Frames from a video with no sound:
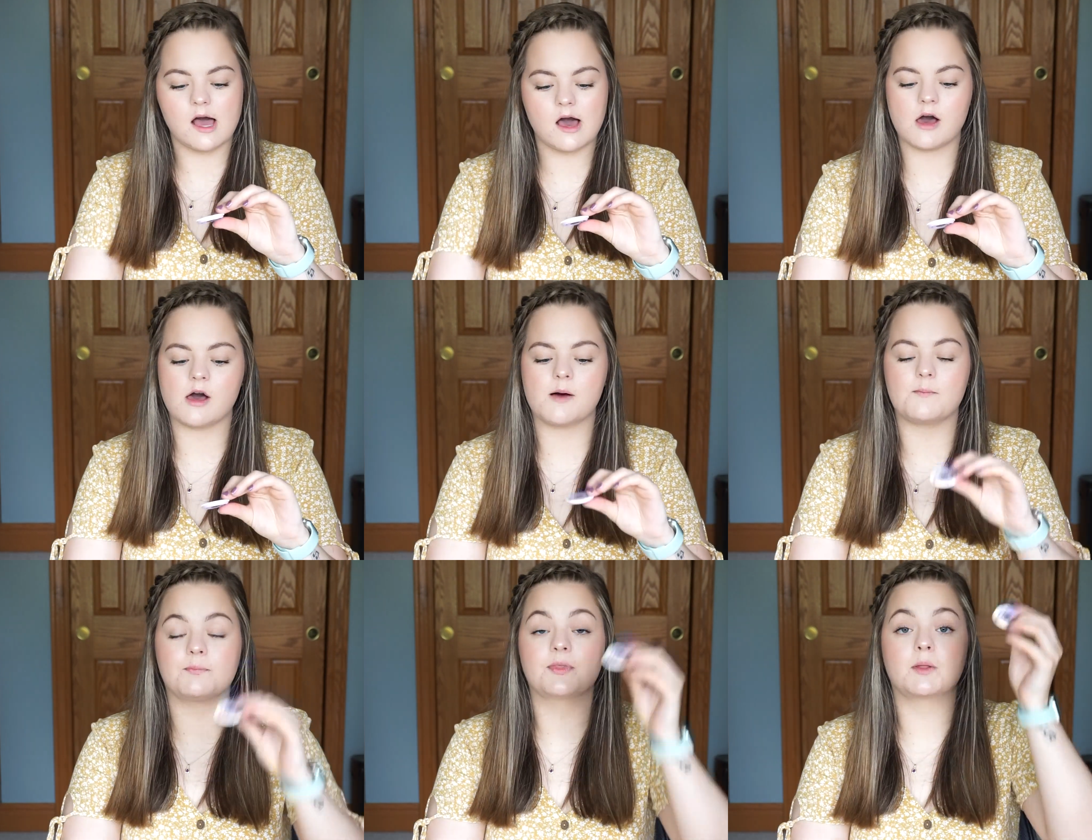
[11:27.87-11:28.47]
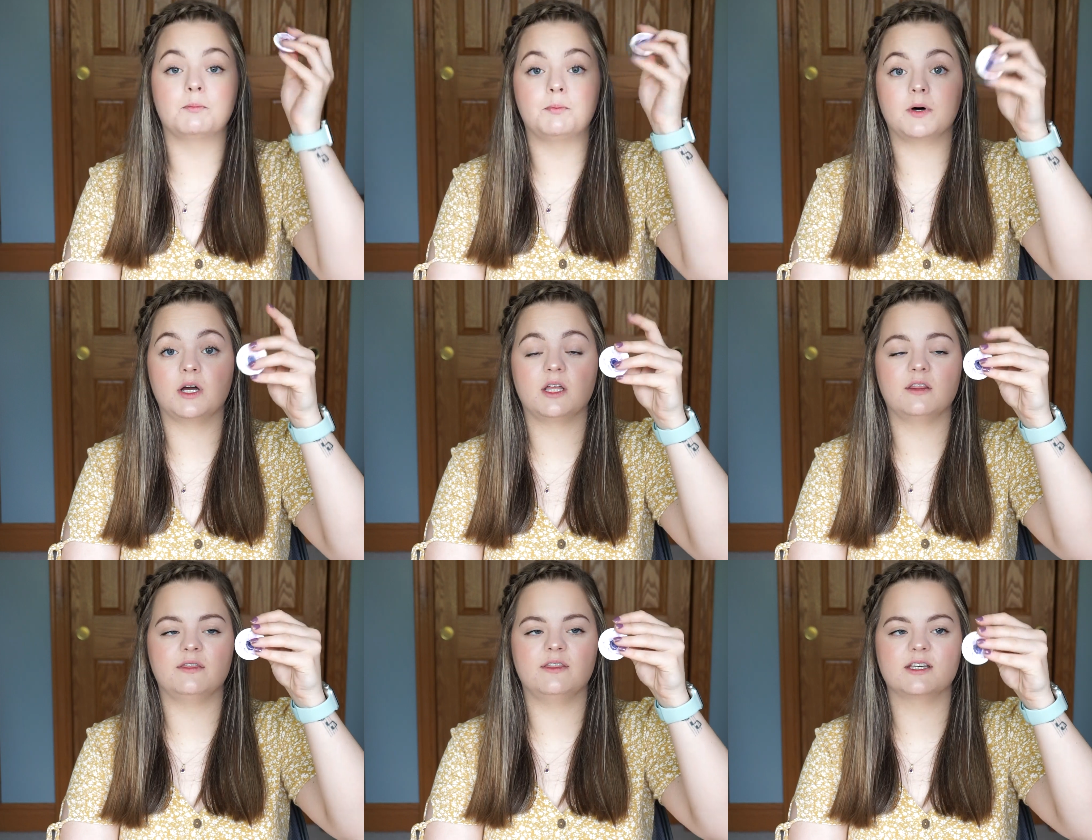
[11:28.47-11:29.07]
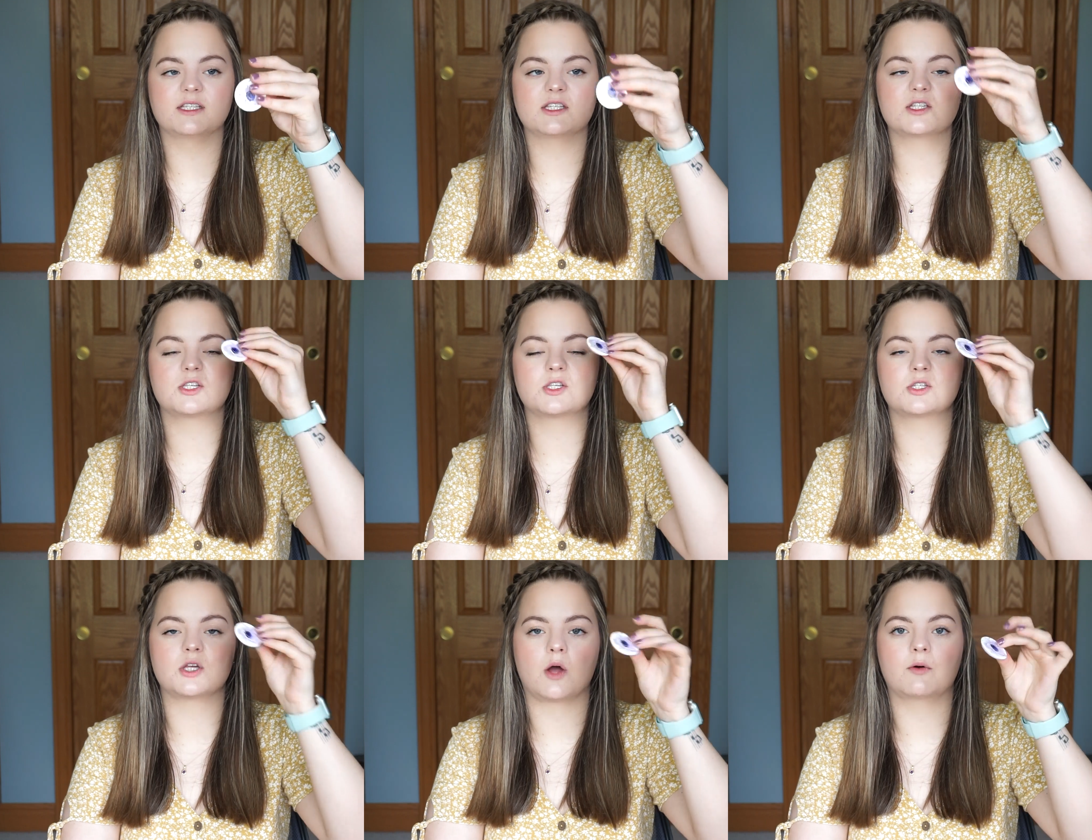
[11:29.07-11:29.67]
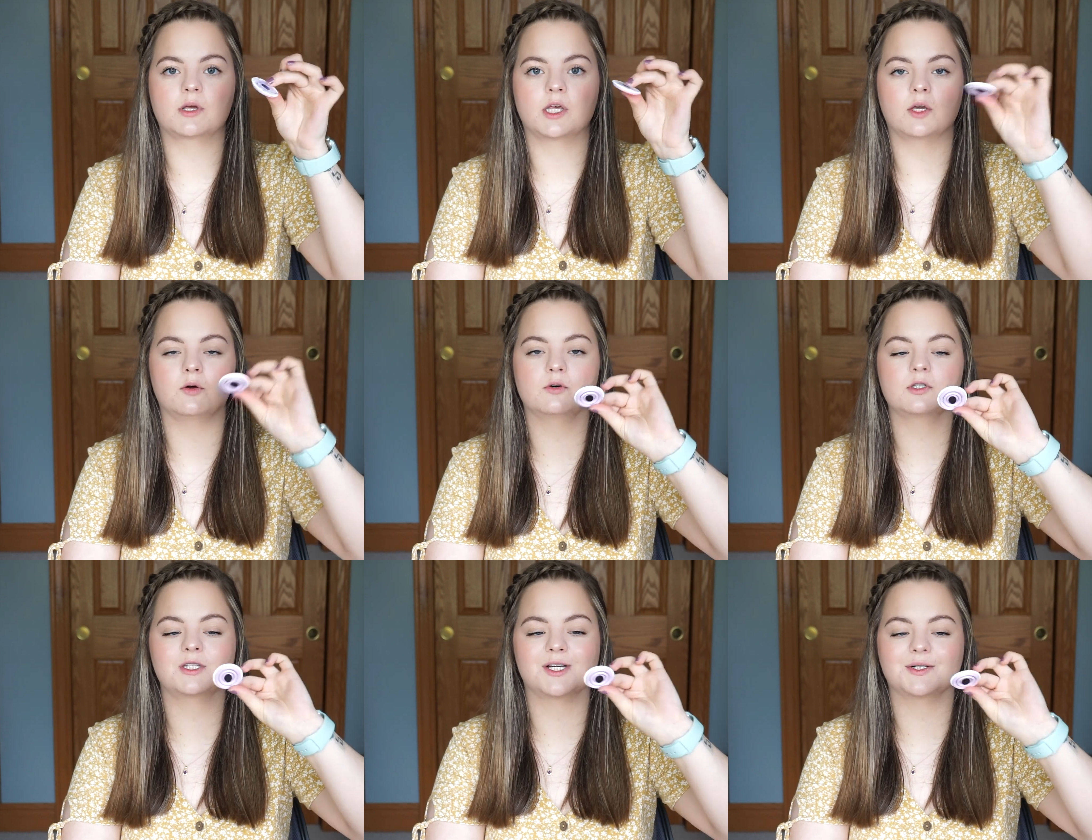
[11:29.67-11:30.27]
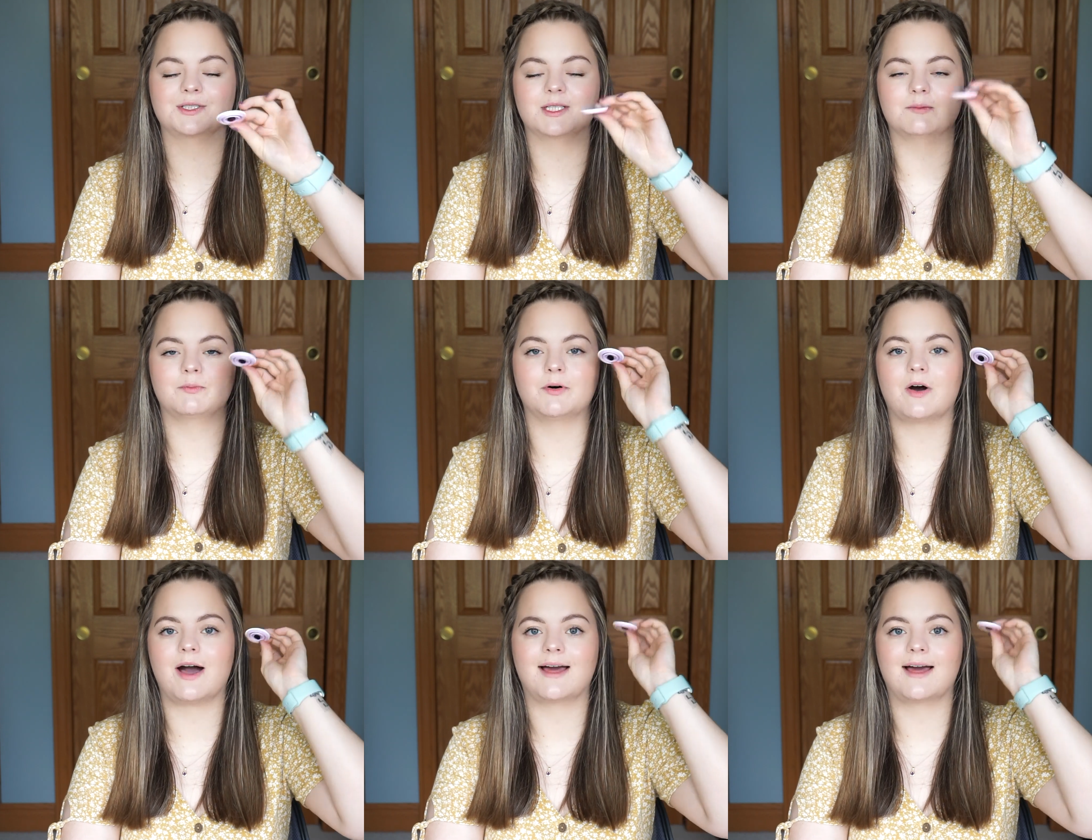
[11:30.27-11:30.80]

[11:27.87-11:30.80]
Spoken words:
but this is so cute, so simple.